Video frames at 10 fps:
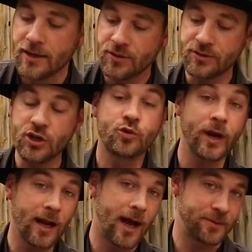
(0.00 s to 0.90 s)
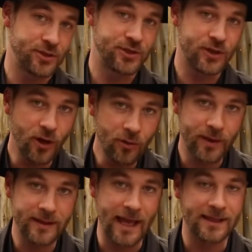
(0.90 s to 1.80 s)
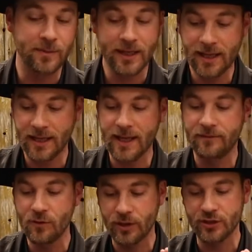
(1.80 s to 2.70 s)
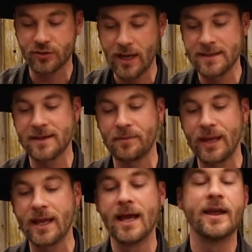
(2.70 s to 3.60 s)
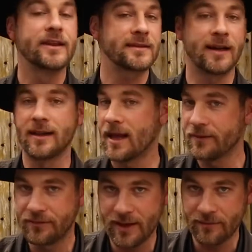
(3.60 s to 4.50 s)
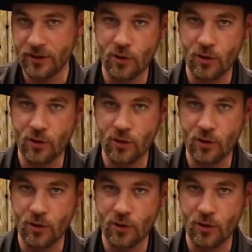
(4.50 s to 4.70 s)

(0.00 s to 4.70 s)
So it's a great option to go with at the beginning if you want to try something that's got a lot of flavor,